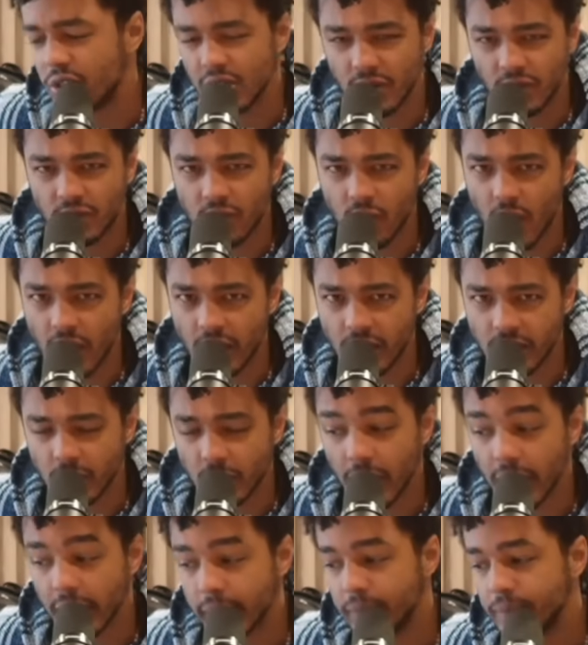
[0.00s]
have walked
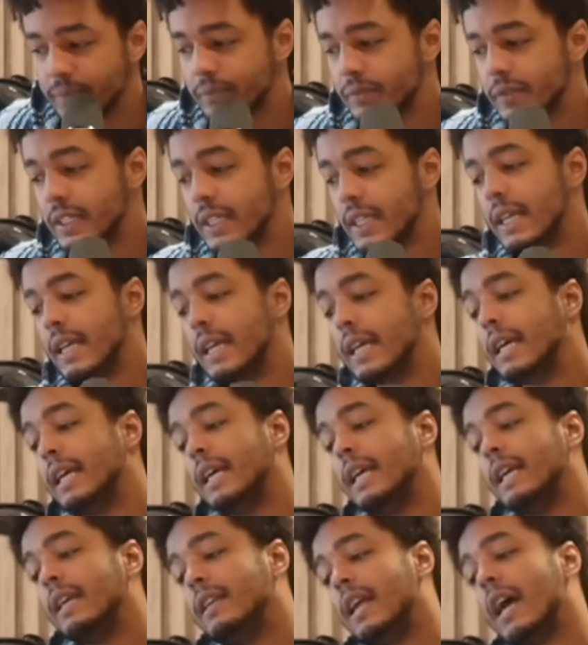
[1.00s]
away.
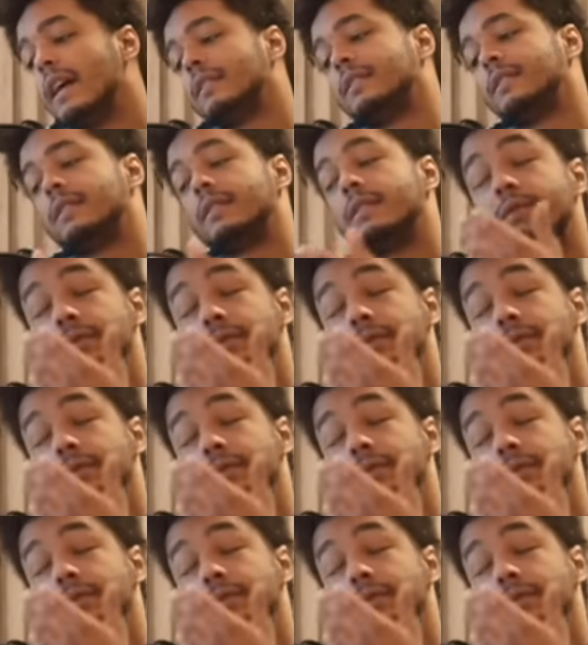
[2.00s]
Yes,